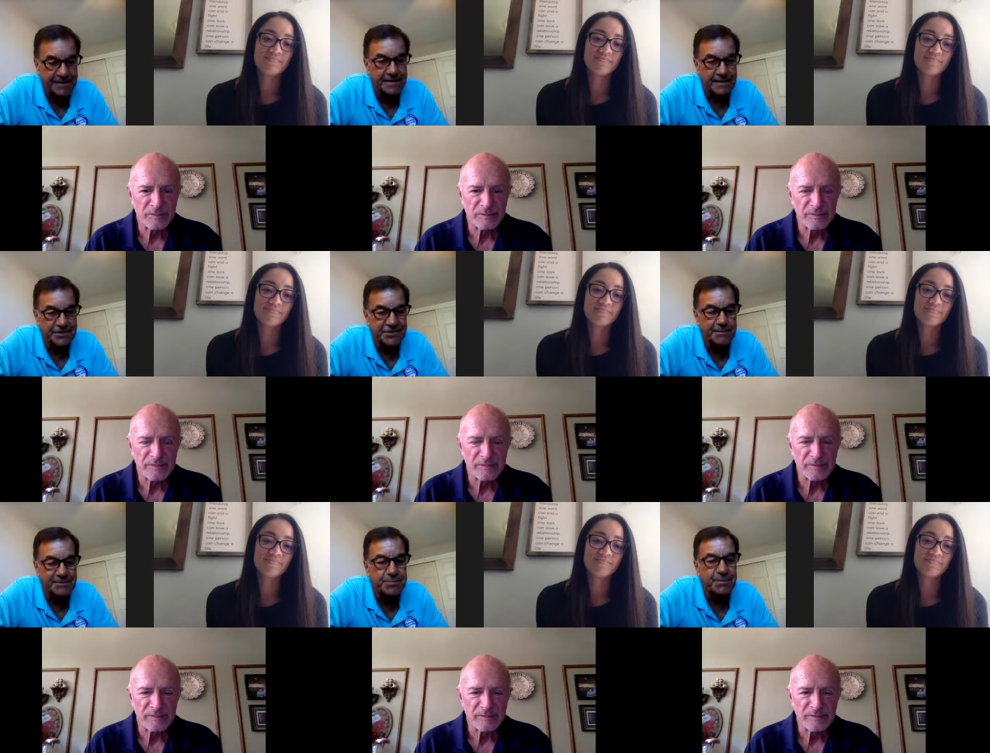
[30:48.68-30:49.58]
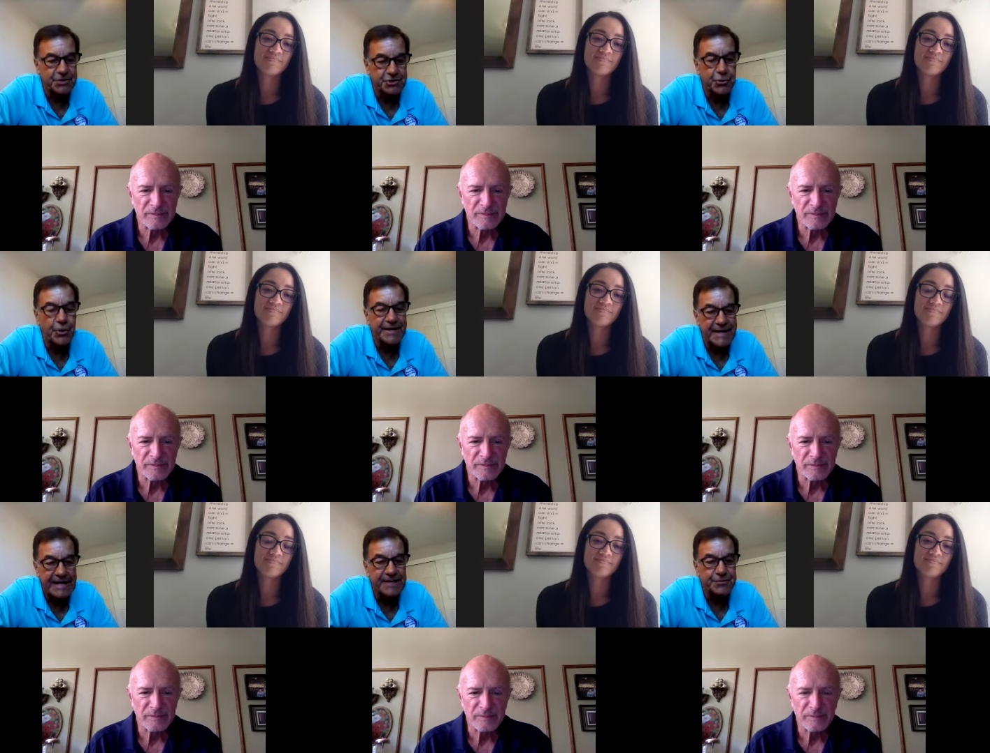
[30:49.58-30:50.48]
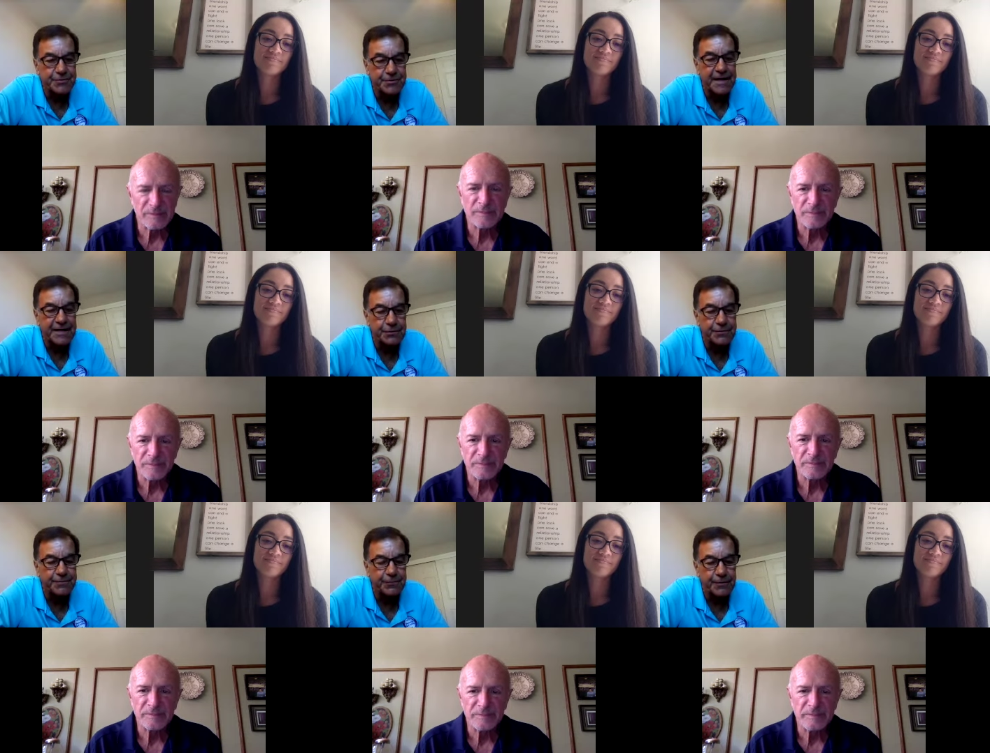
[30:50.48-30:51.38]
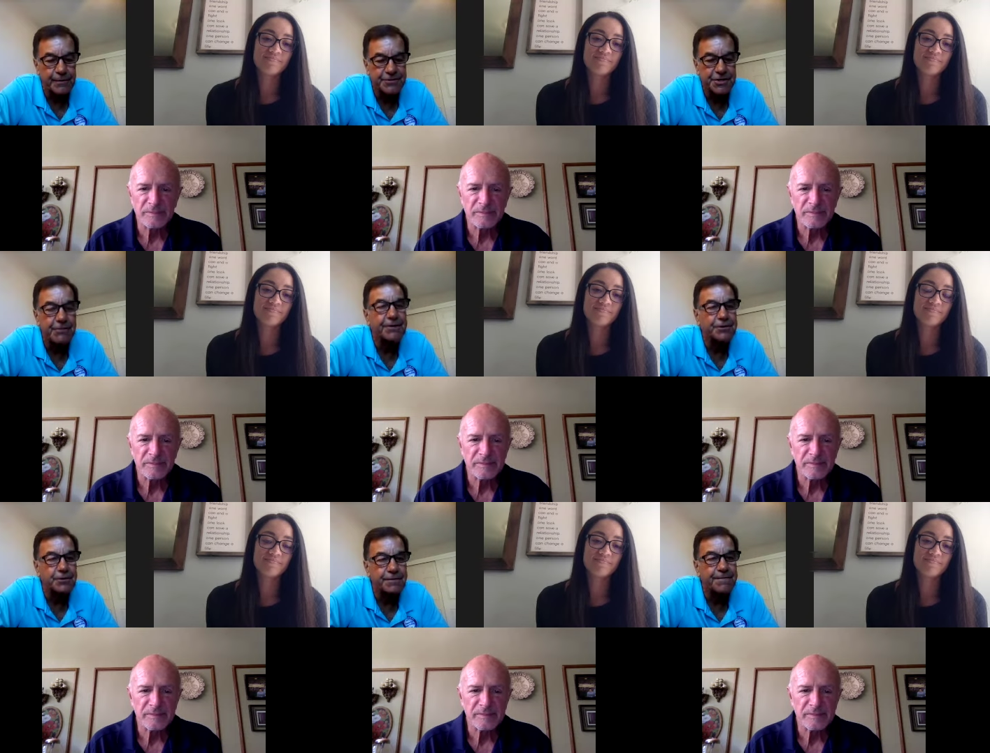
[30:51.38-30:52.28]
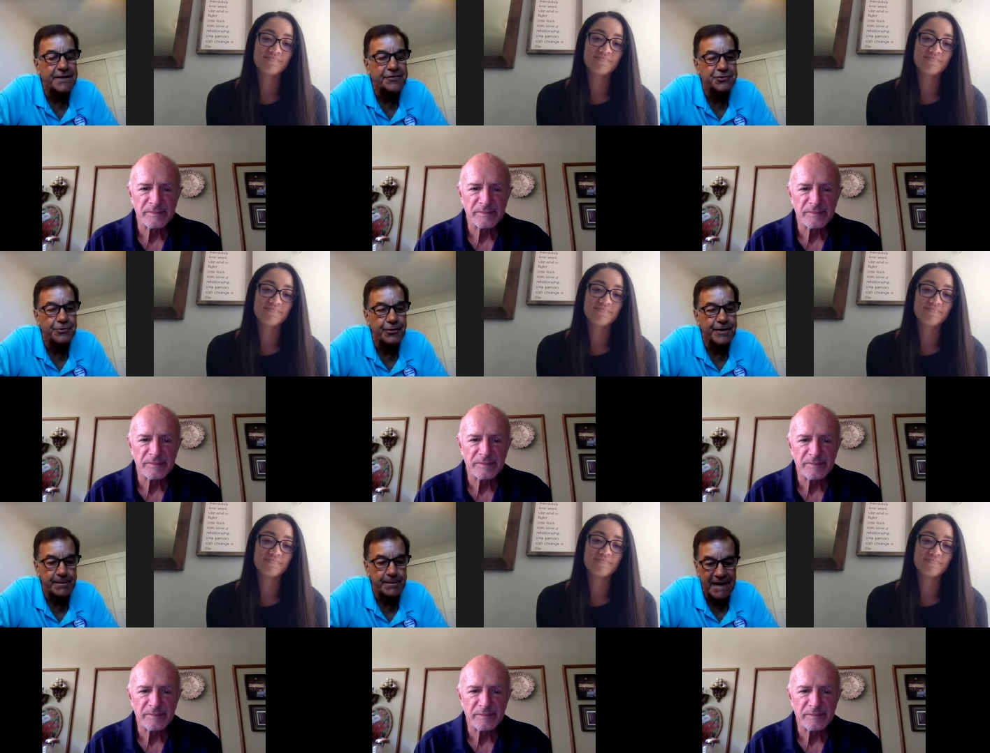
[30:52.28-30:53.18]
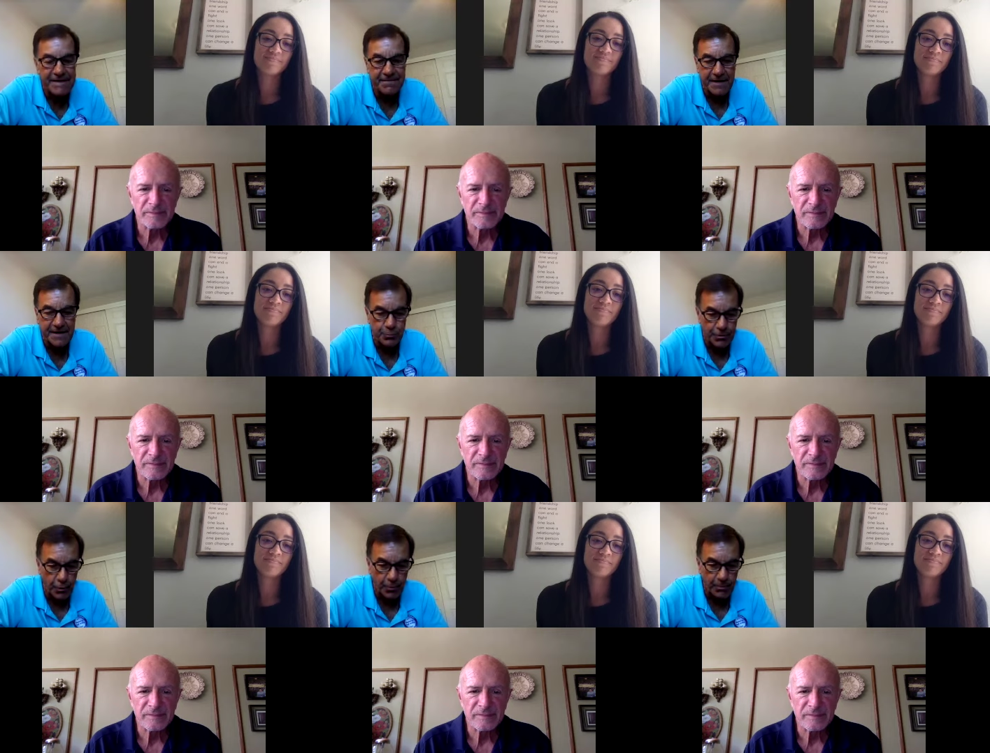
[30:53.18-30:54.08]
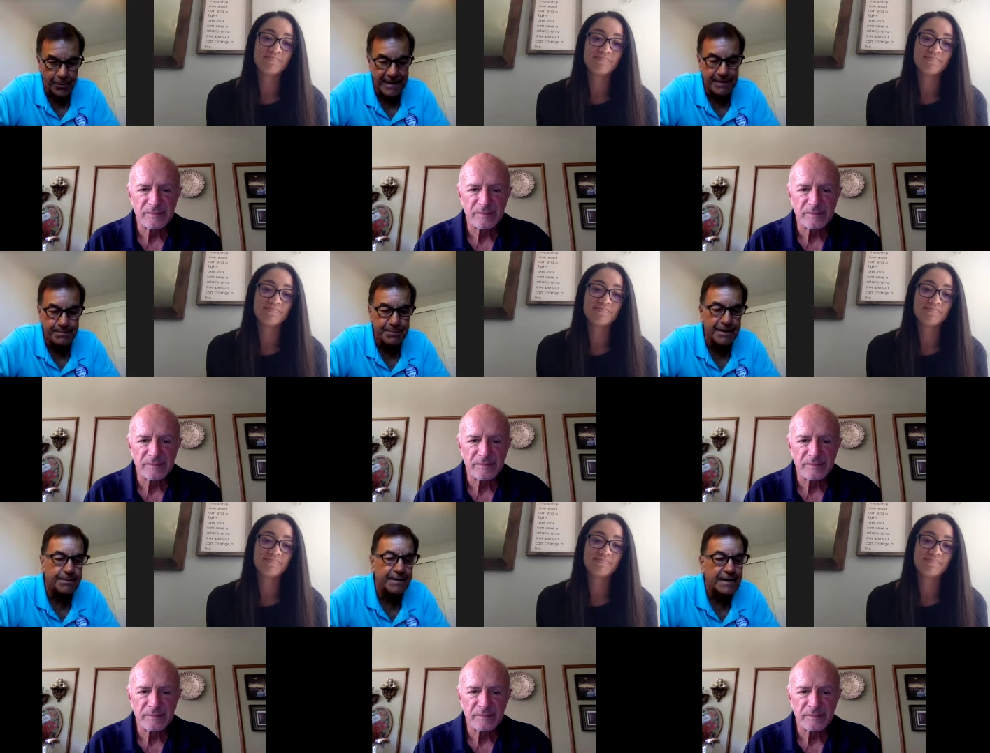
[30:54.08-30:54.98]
Speaker 1: and then some. It's been a joy to have you. Thank you for sharing your faith story on my faith with Homer and Pip.